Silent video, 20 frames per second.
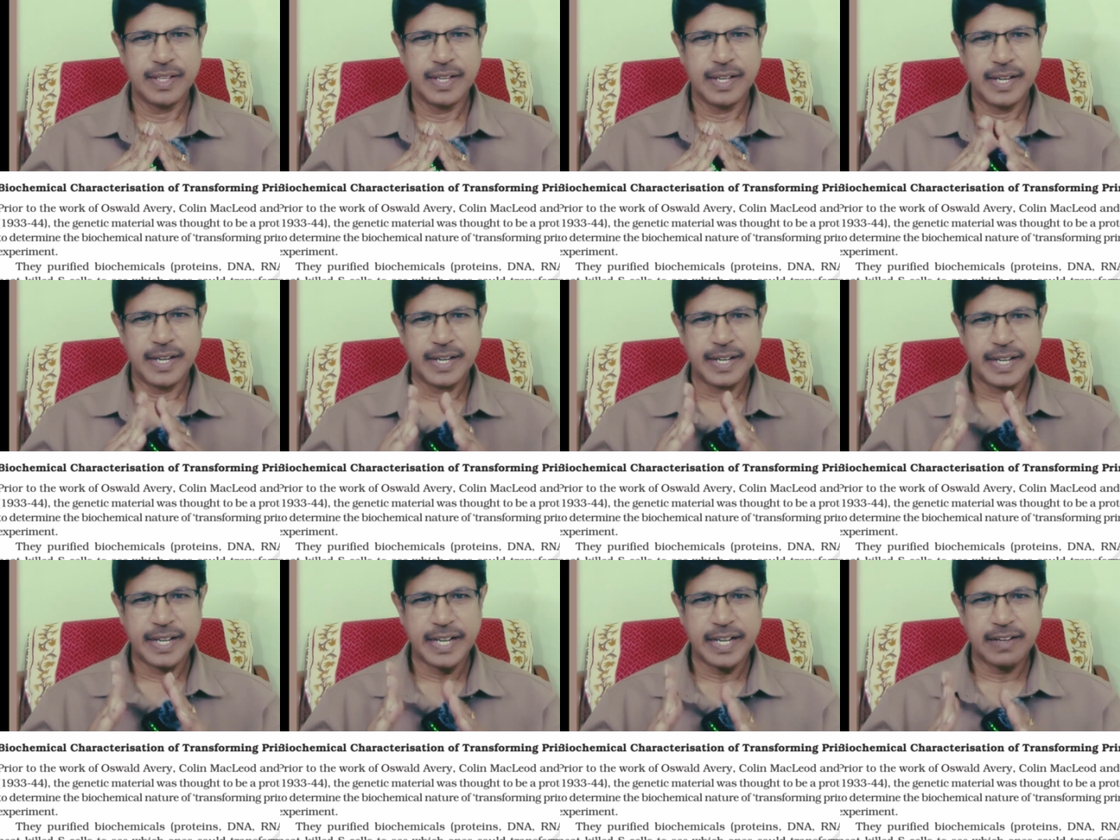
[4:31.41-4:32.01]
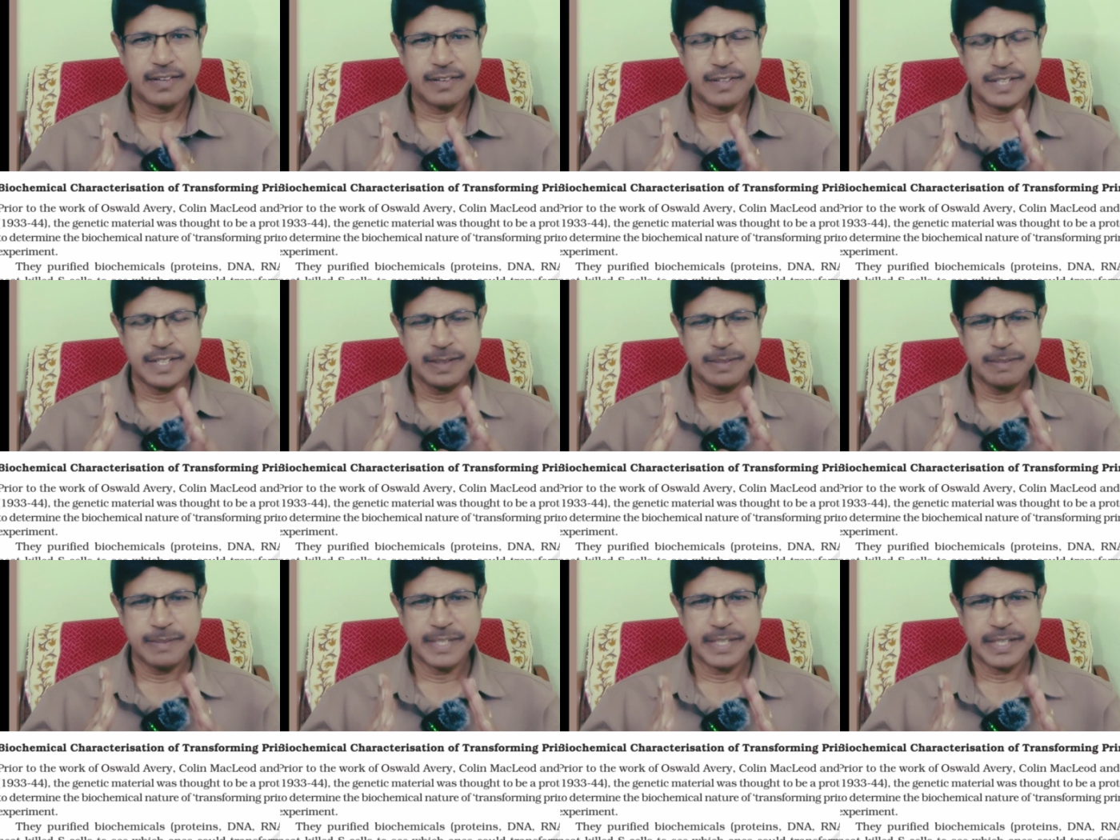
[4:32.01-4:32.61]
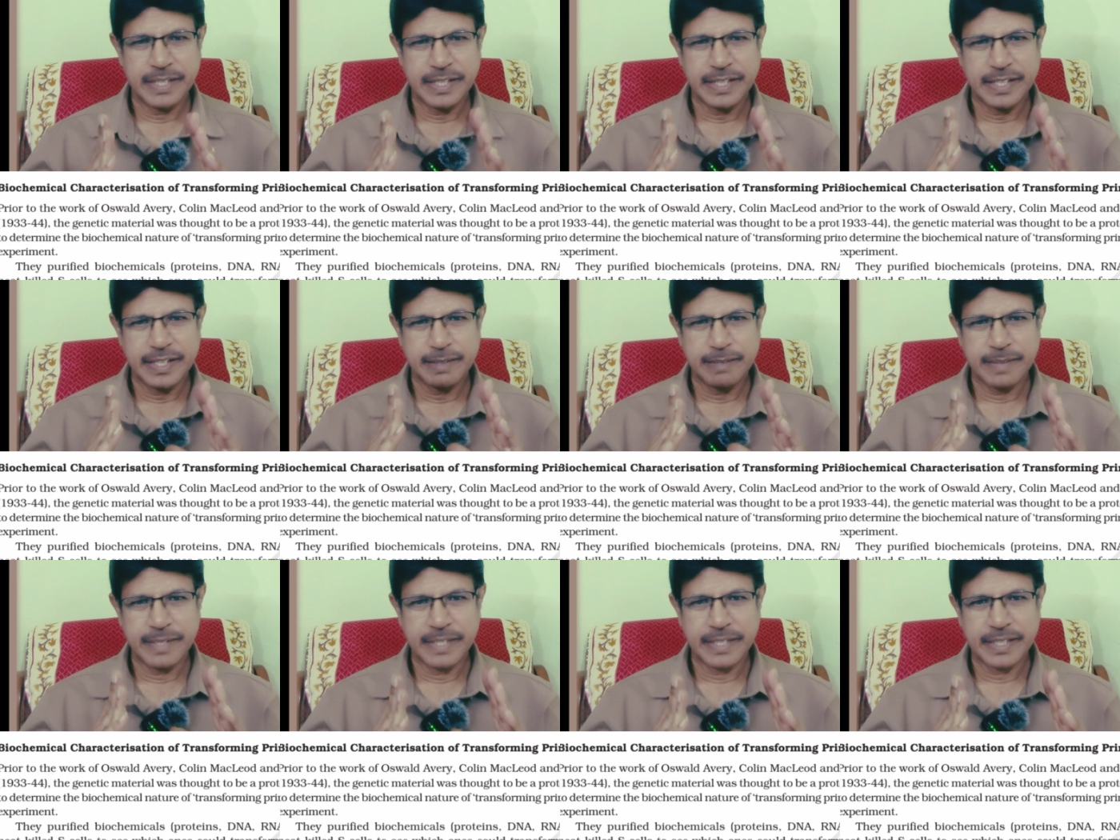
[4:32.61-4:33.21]
And Avery, MacLeod,
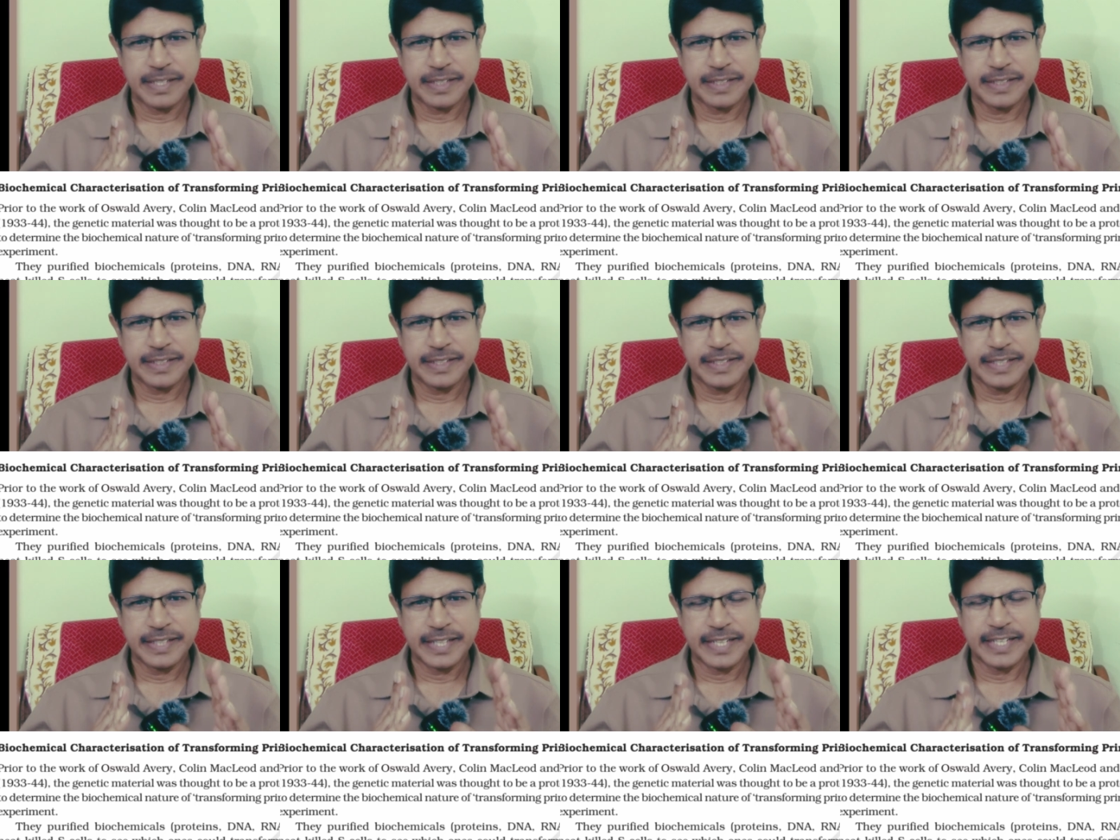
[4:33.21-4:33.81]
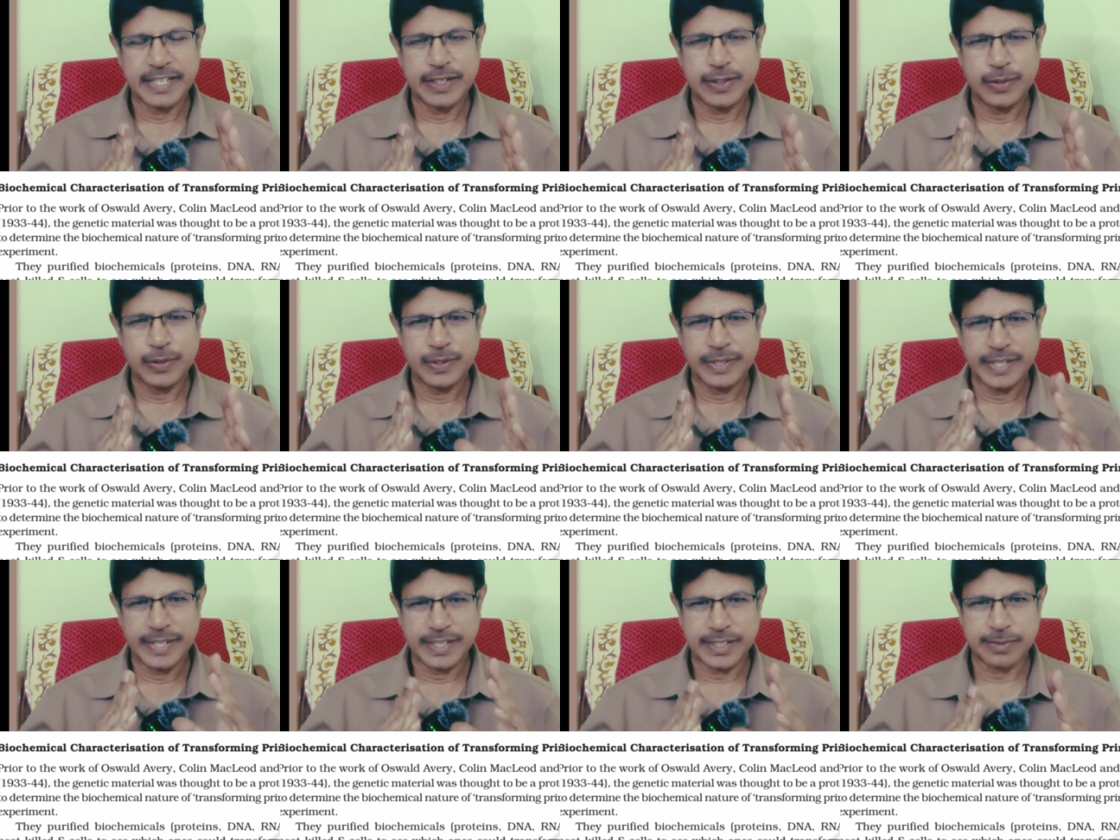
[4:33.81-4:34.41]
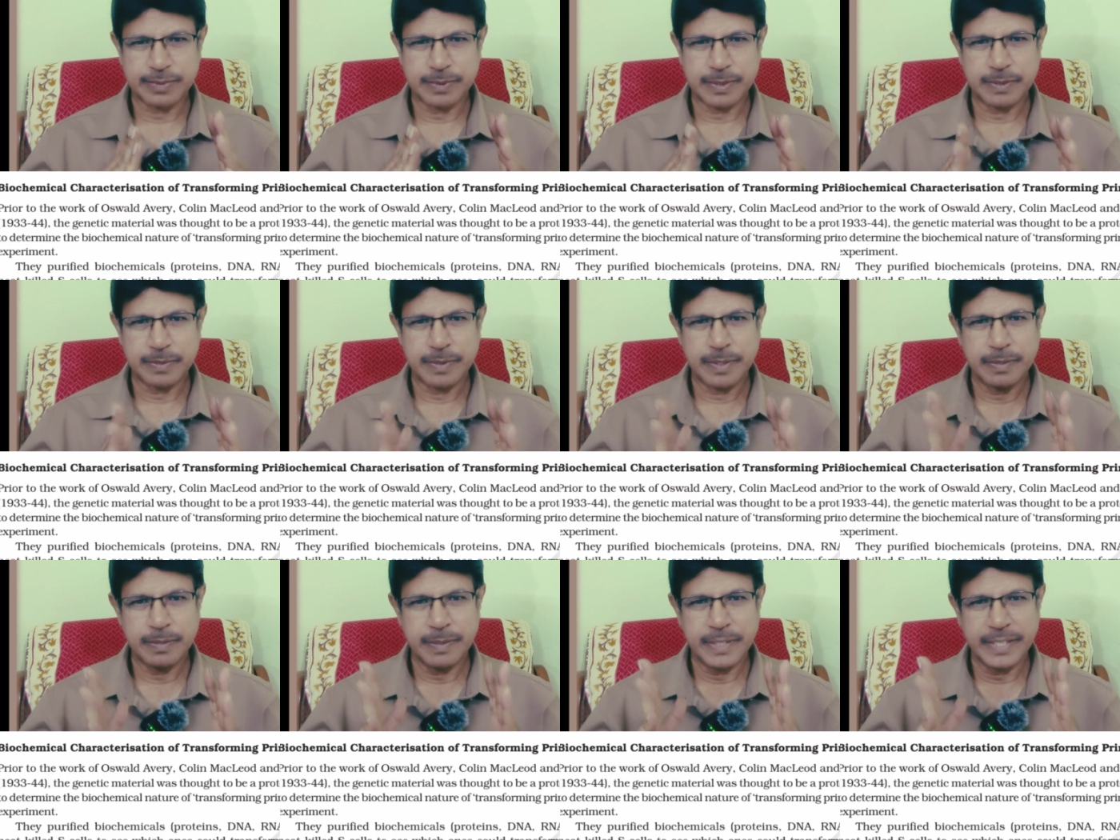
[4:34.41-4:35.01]
McCarthy carried out
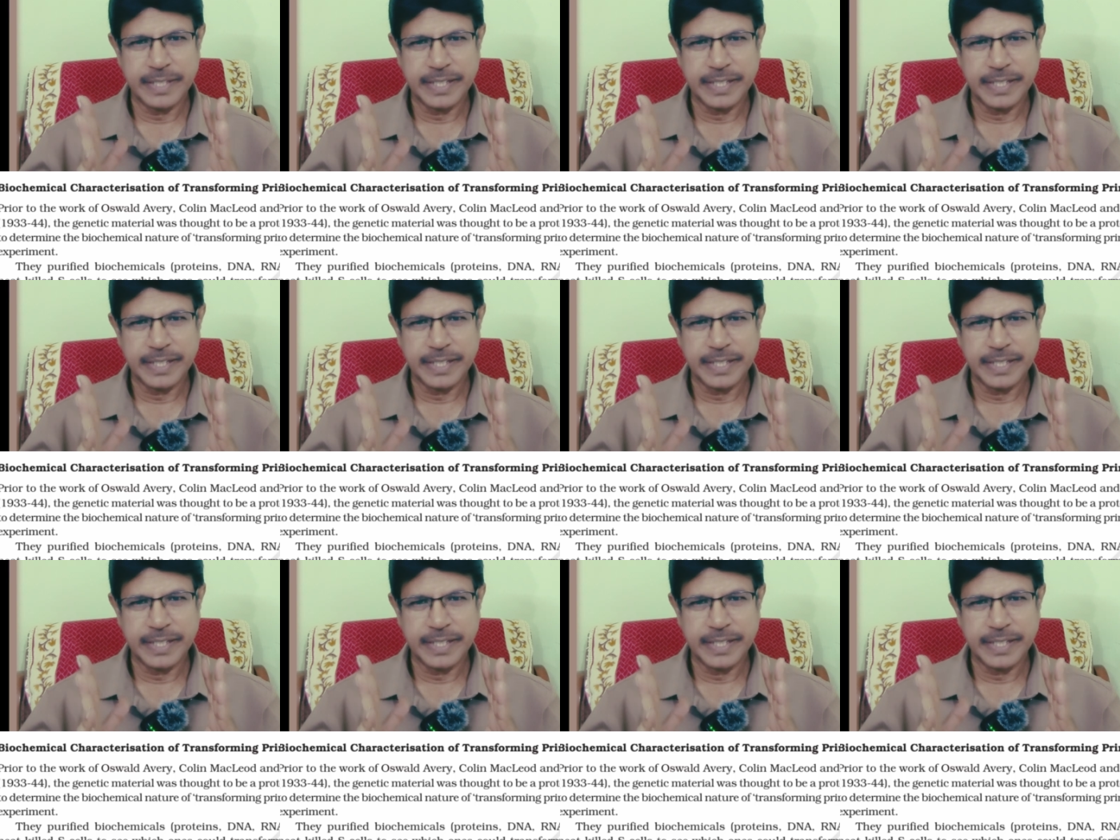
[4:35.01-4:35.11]
experiment by